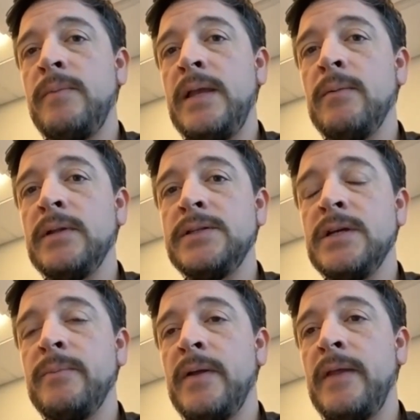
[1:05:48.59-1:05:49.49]
be able to
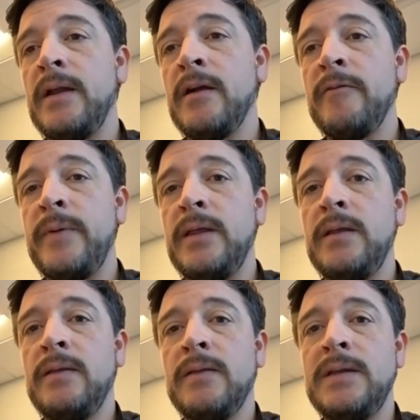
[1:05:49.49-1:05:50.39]
jump on that
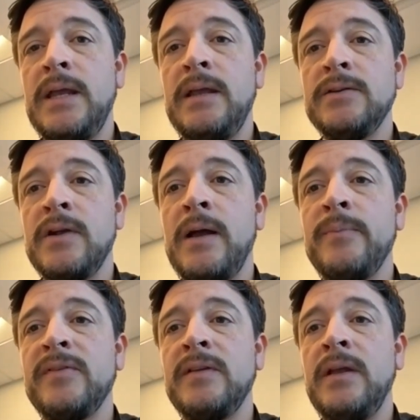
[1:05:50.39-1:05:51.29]
RFP the day it
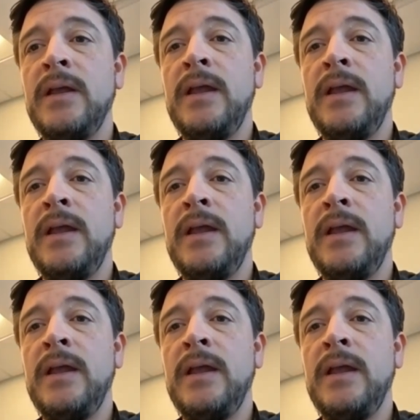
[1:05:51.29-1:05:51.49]
drops.